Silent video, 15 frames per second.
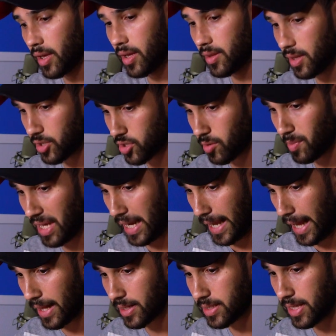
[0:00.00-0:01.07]
there should be a
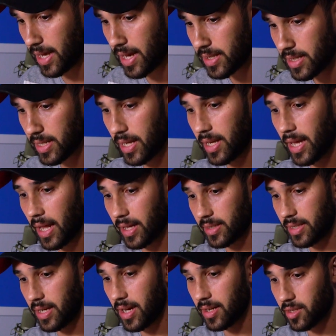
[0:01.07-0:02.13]
Galaxy S,
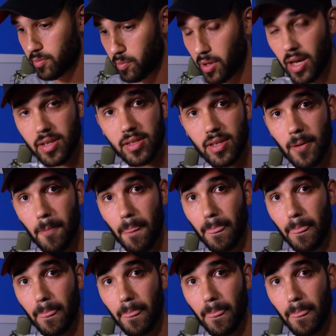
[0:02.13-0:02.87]
Galaxy S Plus,